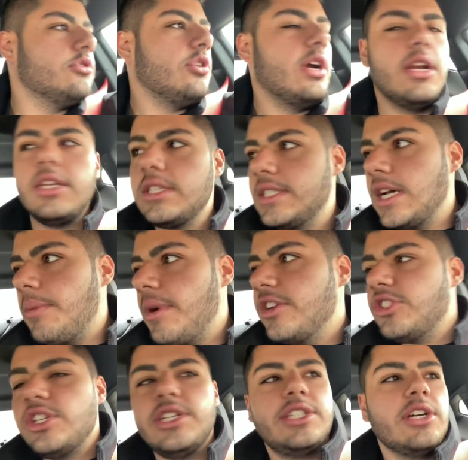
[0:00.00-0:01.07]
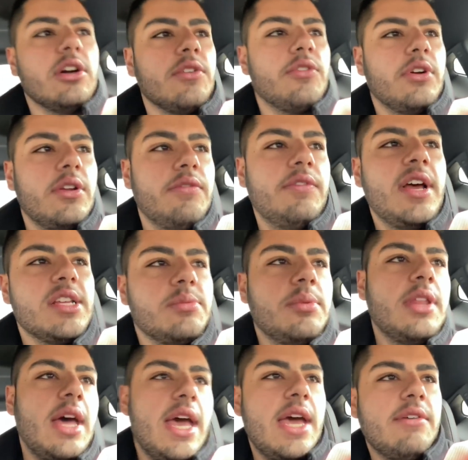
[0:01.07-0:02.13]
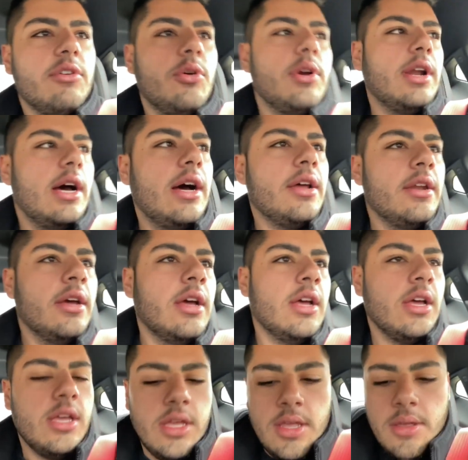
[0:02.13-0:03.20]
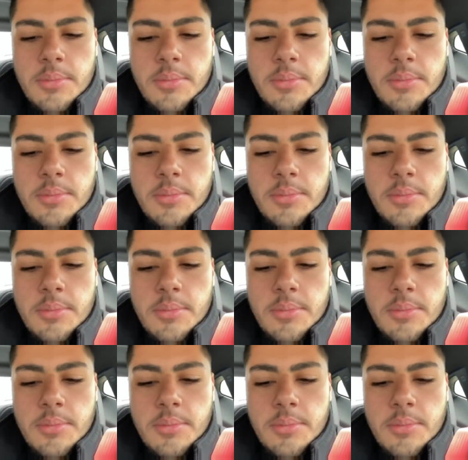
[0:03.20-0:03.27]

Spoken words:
trying to sell my GTR for an investment that I have going on.